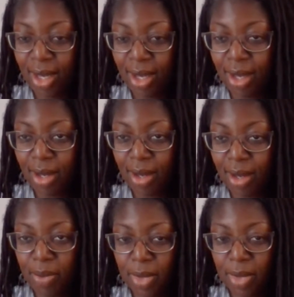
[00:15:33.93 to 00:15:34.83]

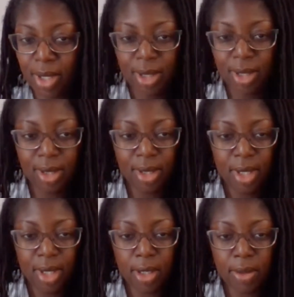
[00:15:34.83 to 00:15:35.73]
Oh,
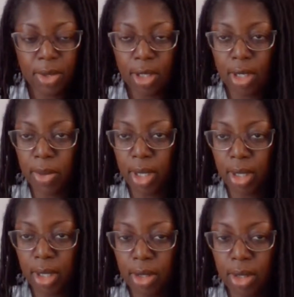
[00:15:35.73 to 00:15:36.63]
I'm sorry,
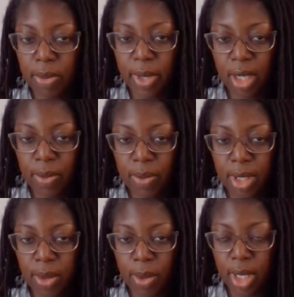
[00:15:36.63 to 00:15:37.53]
Monica, the banner was in
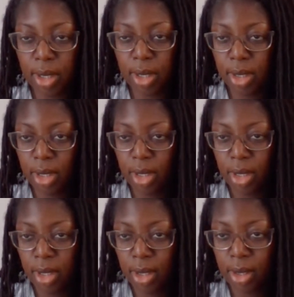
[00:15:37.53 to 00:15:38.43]
the way.
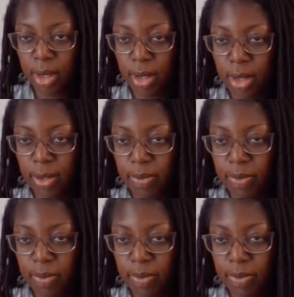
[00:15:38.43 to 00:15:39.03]
All right.